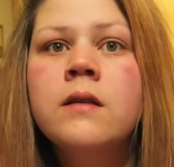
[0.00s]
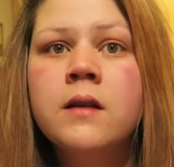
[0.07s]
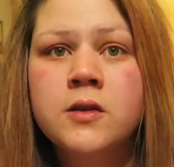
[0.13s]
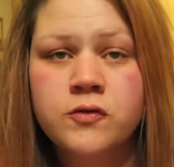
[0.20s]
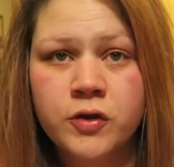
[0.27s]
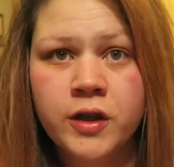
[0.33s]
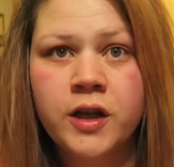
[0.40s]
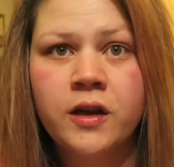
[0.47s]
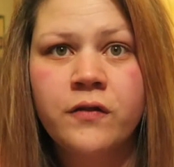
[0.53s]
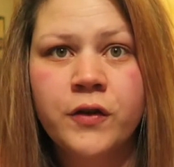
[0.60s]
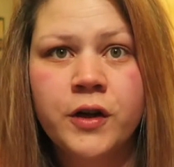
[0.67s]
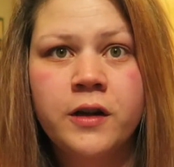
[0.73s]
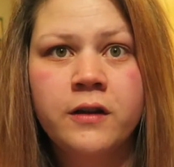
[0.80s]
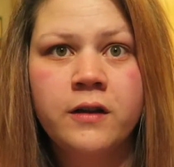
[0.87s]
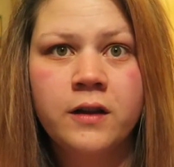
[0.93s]
It's really good
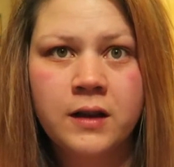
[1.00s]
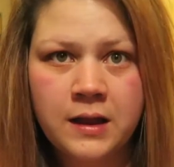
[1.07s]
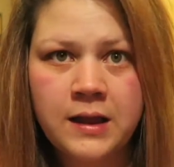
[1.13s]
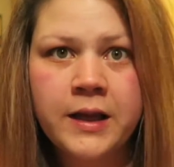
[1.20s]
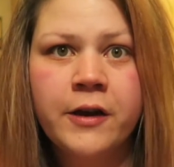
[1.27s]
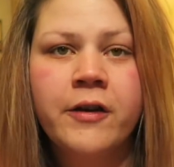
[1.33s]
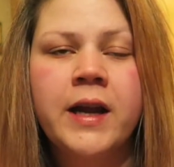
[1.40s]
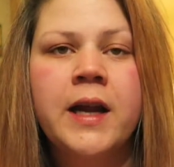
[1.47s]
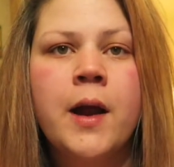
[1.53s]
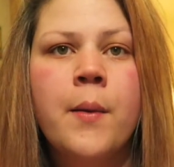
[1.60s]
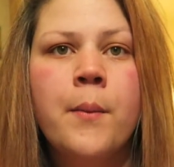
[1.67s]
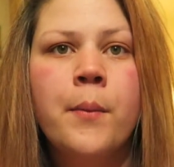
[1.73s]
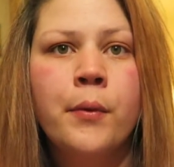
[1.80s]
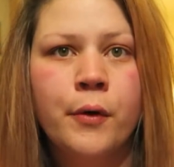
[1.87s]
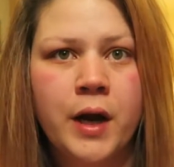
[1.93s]
for clearing
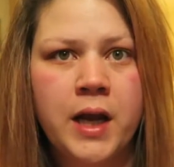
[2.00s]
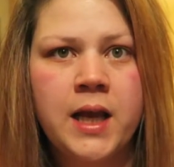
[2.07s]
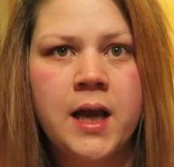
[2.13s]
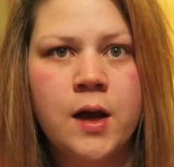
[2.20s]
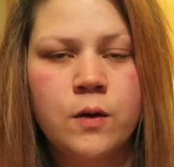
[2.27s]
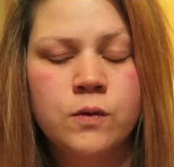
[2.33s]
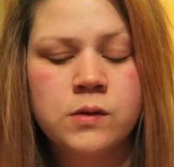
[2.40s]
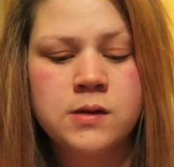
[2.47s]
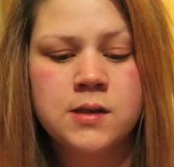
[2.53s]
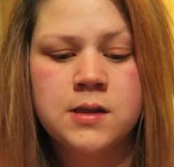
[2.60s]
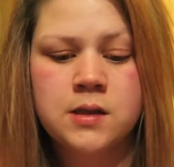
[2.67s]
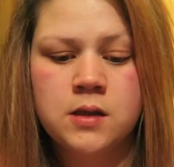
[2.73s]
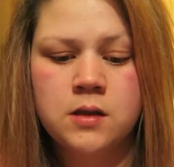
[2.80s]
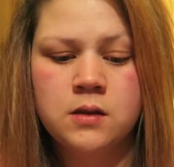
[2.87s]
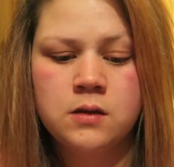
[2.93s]

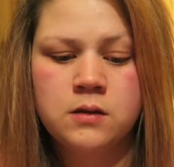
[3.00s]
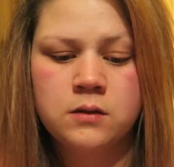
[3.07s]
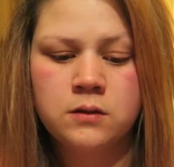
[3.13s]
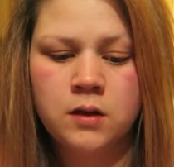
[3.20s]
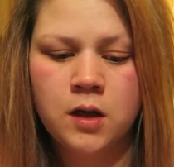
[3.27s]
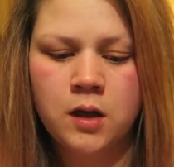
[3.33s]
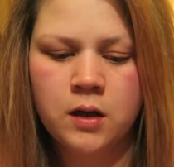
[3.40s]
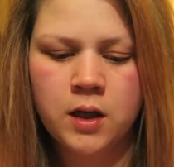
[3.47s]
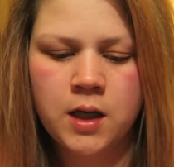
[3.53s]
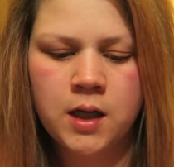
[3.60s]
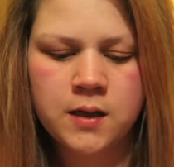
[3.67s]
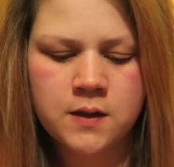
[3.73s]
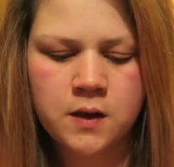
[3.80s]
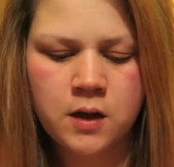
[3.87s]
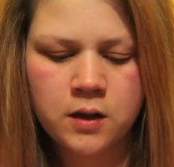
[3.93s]
breakouts. God, I
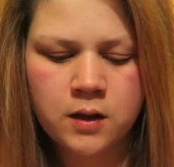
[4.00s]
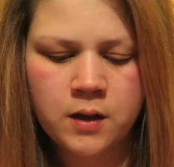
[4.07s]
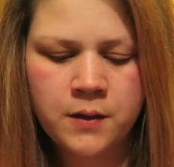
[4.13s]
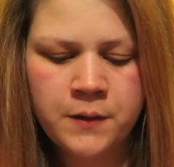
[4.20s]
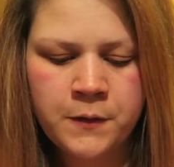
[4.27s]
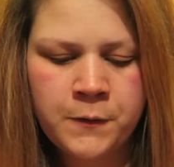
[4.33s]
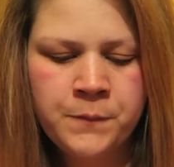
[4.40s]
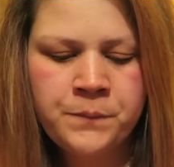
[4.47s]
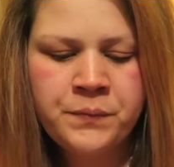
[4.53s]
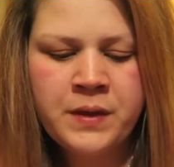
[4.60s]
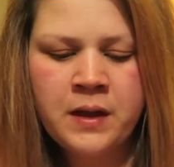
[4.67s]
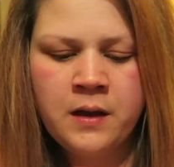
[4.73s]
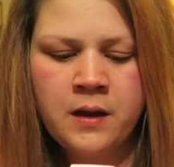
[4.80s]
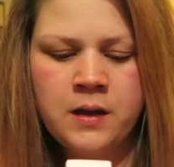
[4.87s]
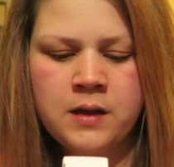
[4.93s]
can't talk.
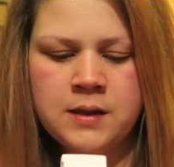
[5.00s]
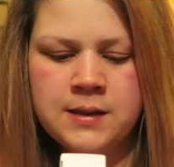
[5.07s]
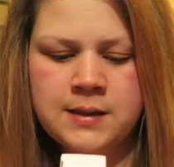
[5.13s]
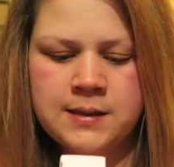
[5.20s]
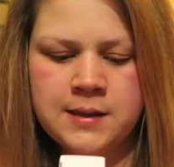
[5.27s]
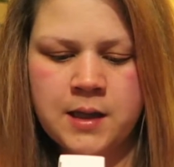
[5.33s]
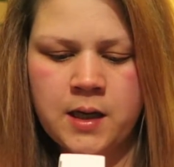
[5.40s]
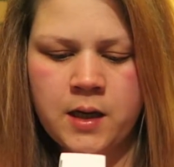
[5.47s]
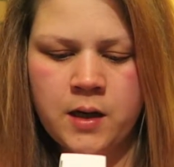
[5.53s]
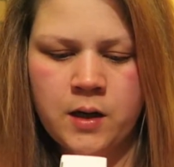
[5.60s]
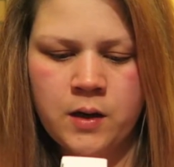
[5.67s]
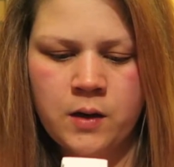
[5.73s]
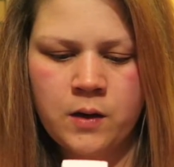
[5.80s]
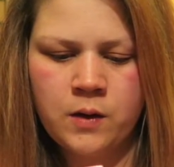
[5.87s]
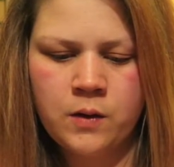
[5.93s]

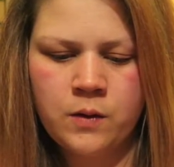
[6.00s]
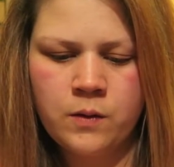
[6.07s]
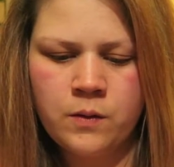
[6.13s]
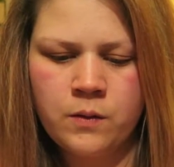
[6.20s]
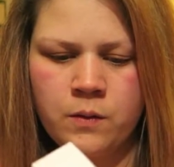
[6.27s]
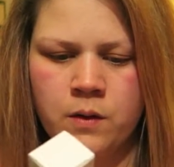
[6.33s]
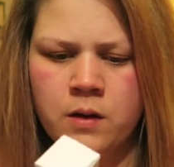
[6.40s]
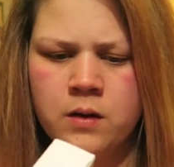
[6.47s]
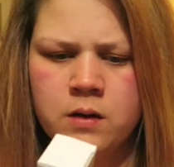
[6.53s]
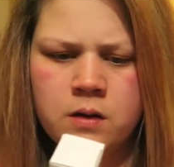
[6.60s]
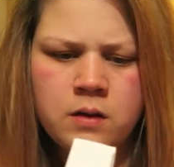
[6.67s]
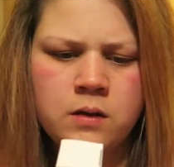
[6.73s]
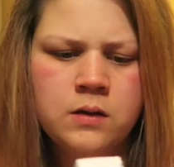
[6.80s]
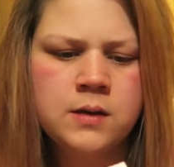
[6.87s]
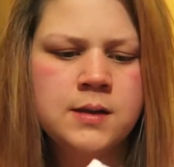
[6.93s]
So,
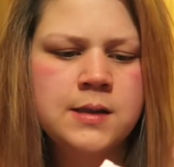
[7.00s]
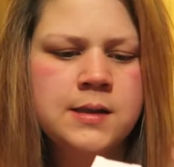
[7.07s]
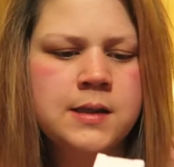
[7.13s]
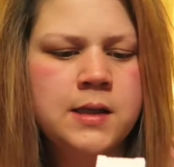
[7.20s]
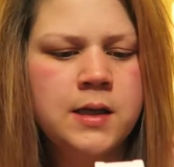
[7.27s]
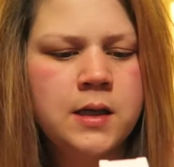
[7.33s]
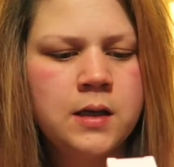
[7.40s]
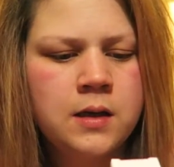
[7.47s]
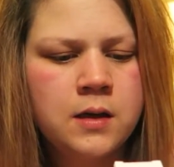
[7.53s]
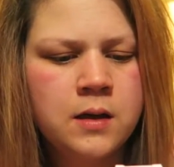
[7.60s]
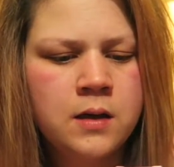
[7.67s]
let's see.